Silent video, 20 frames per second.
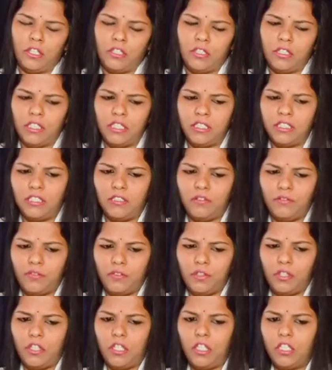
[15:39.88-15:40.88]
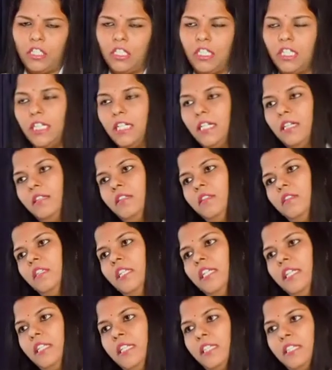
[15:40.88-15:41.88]
treated for long
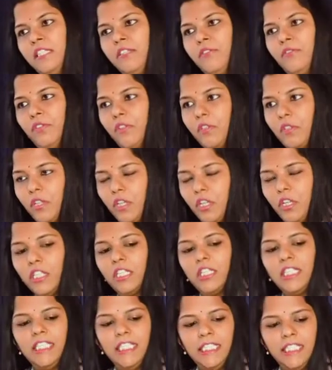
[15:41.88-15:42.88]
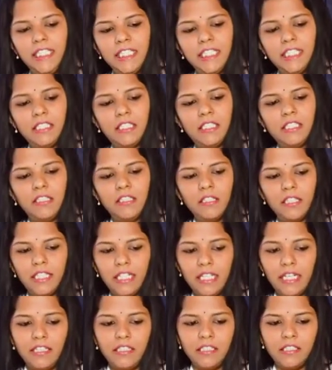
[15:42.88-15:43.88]
days, for long years
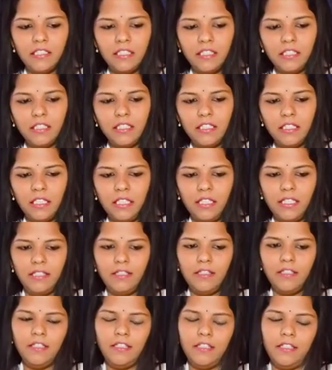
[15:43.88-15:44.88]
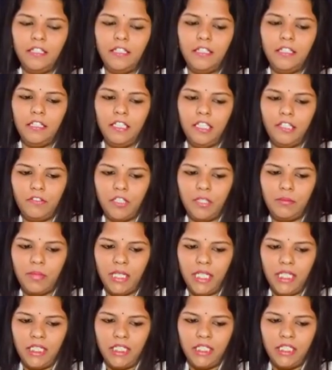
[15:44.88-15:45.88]
can result in liver
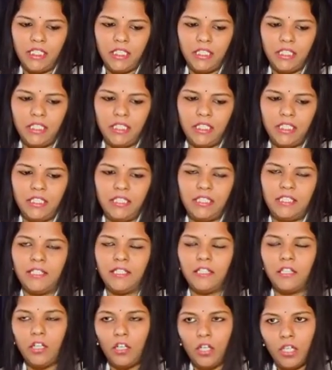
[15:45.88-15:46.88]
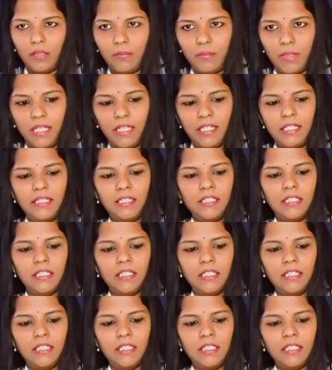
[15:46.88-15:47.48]
malignancies, gallbladder